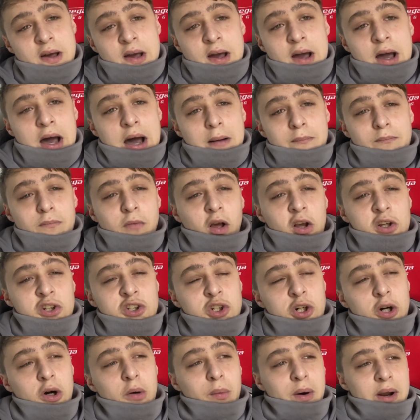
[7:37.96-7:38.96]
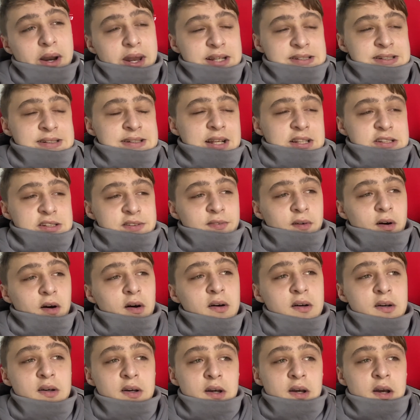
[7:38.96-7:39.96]
I'm not sure what it stands for,
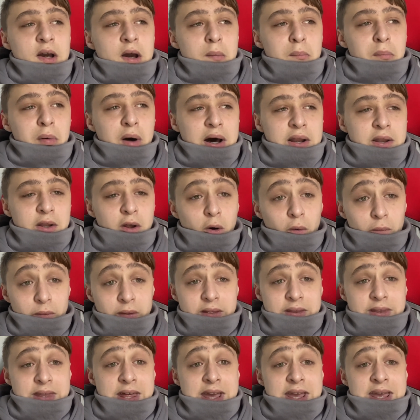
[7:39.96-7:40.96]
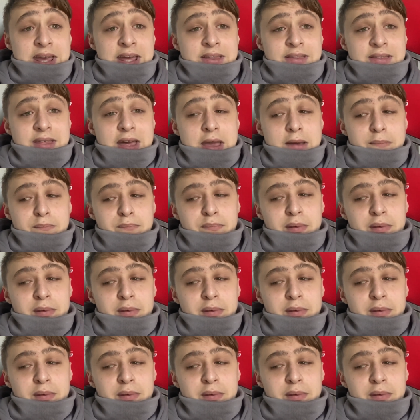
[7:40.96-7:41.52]
but I know that they